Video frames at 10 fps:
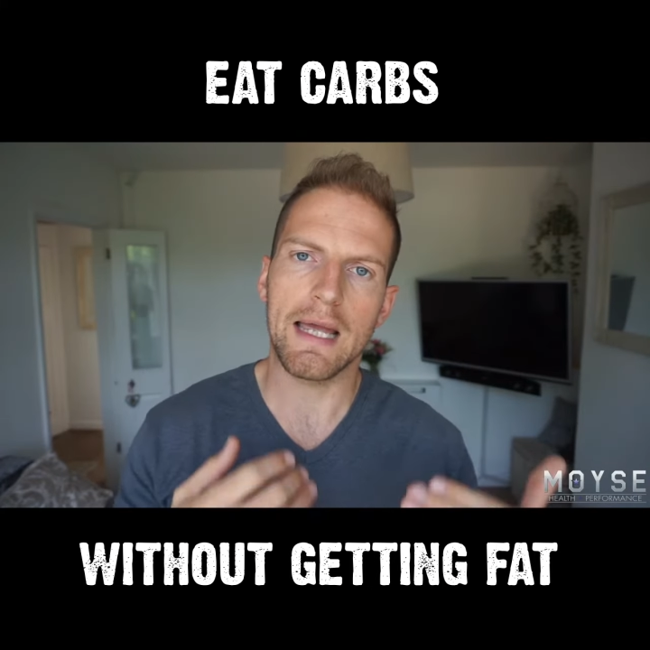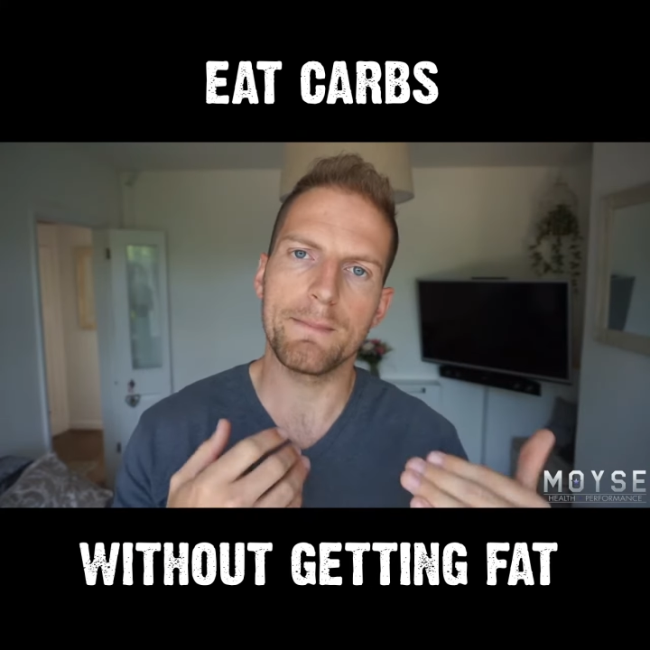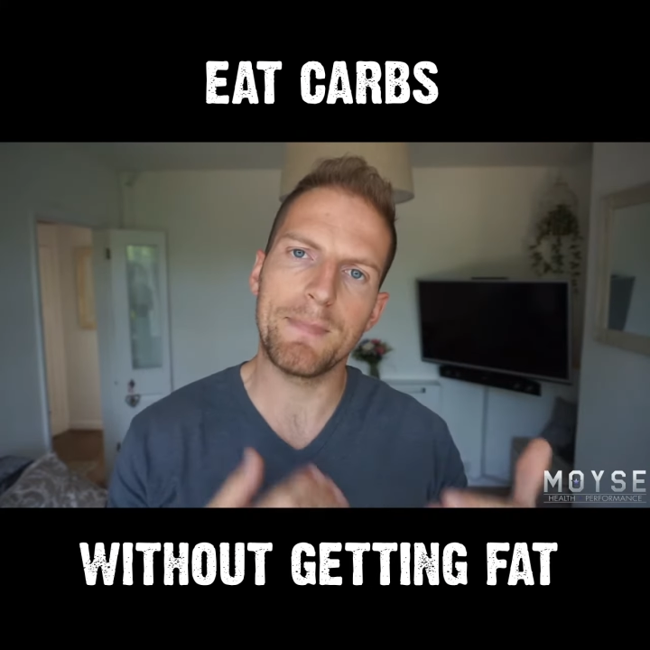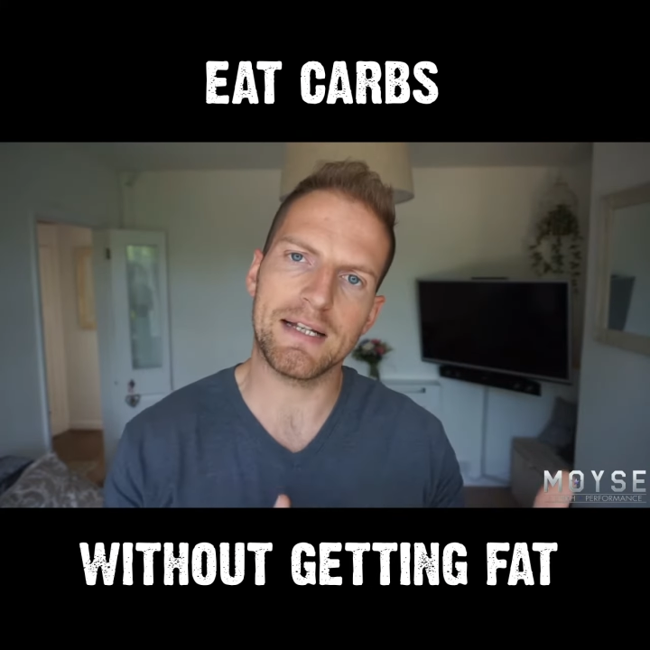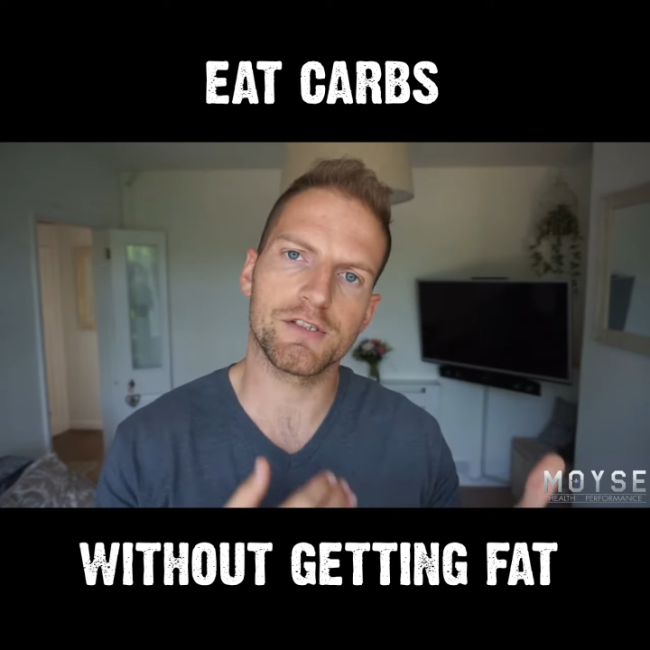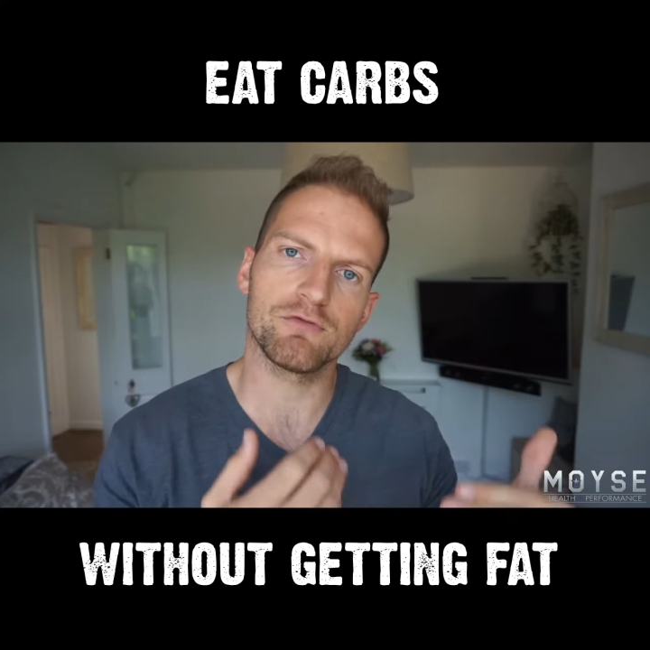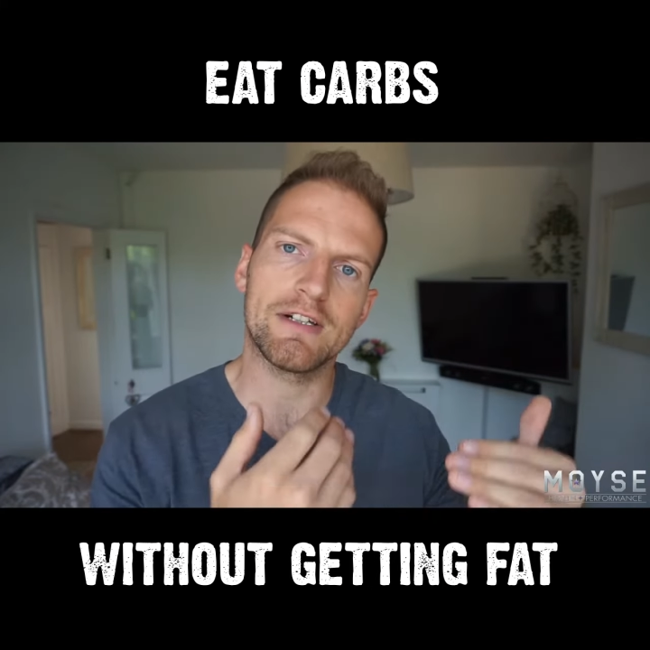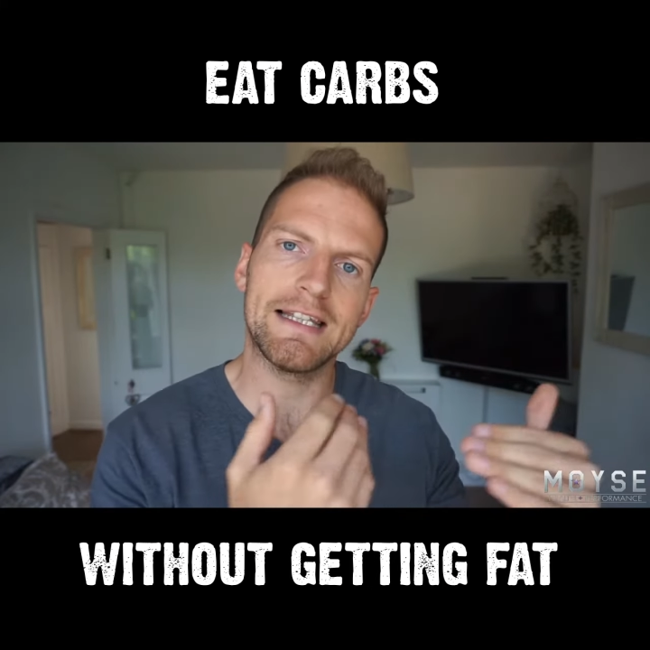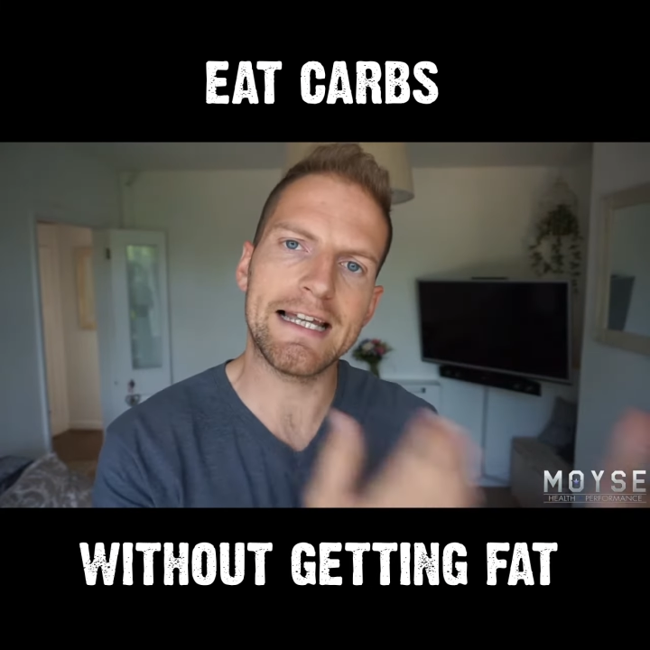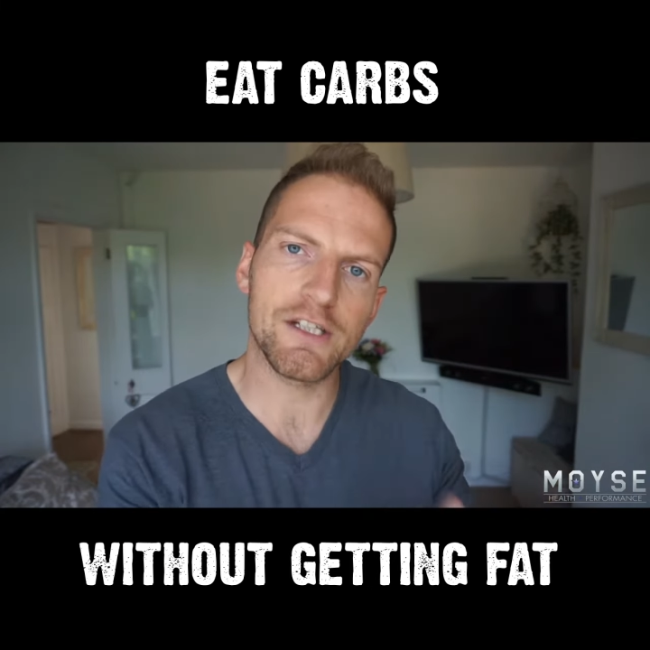a better
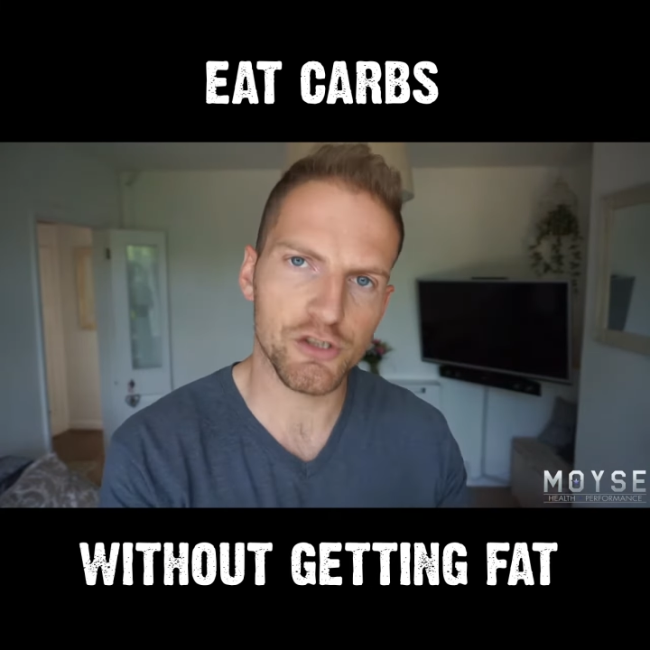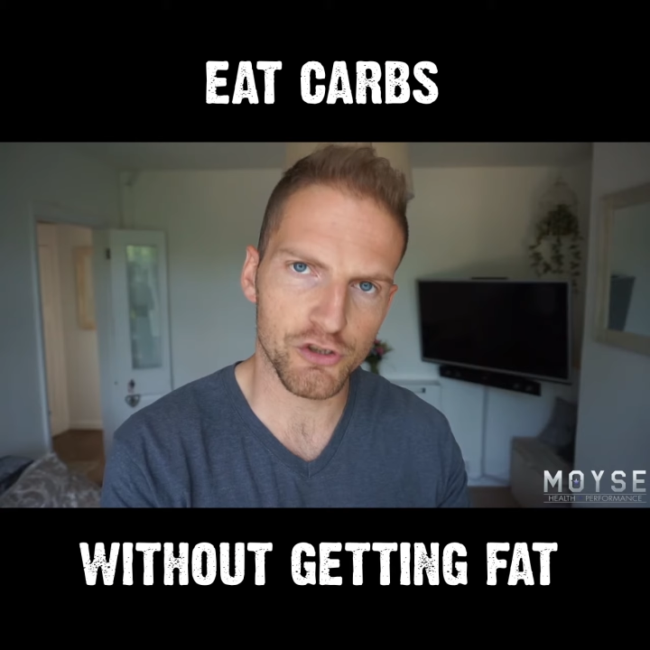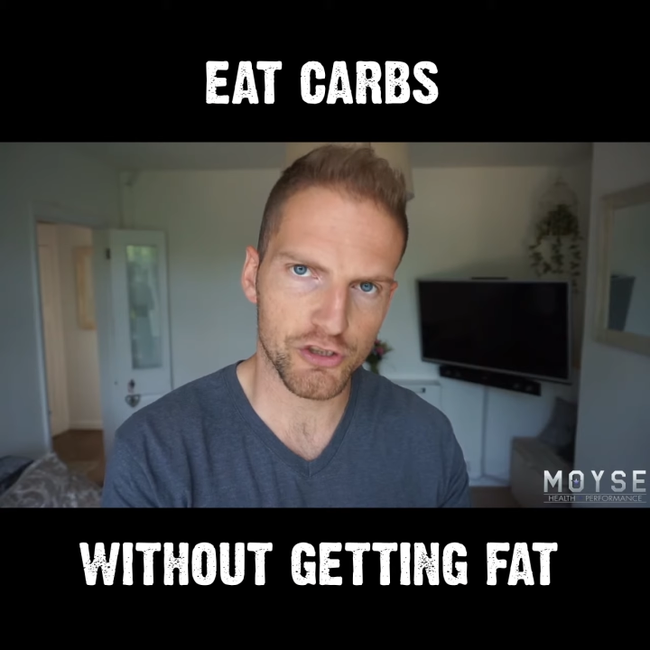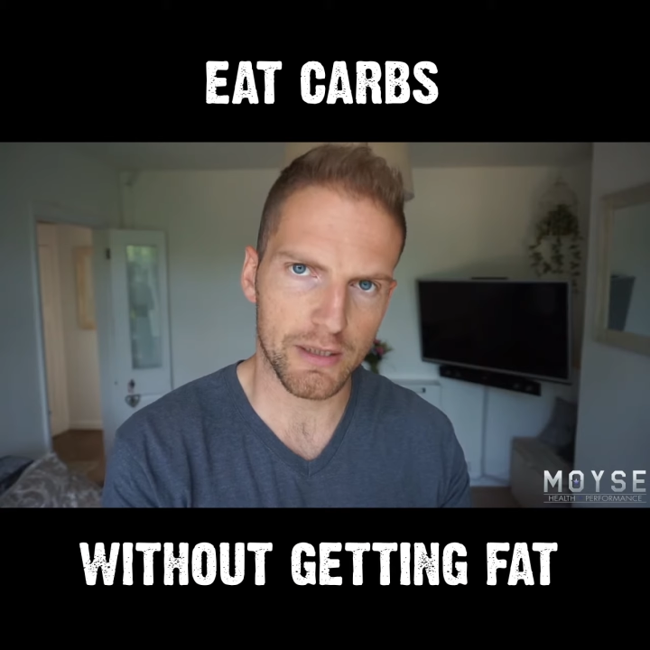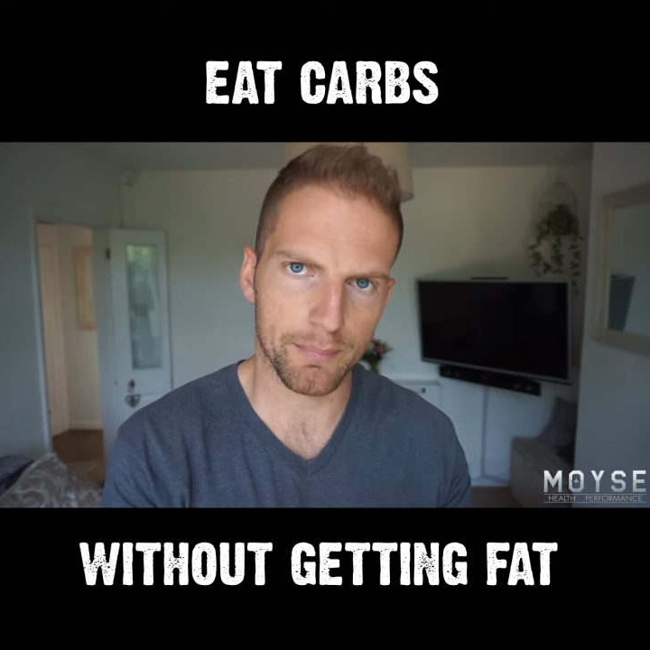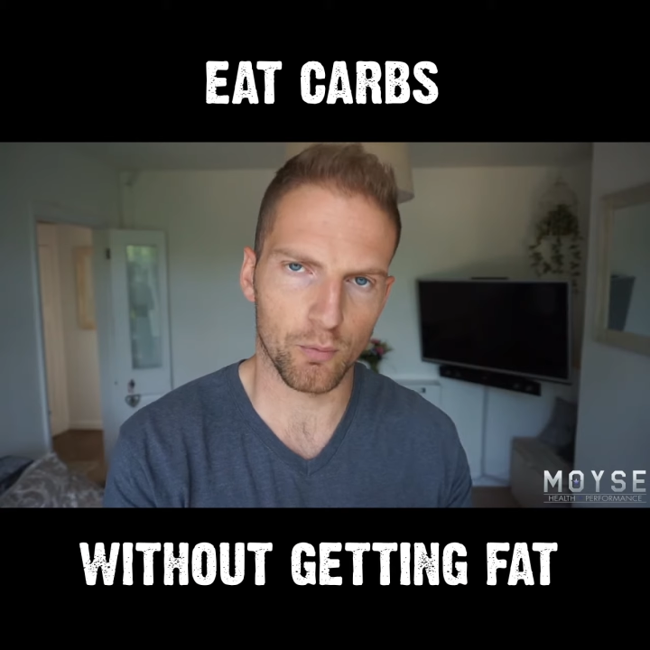relationship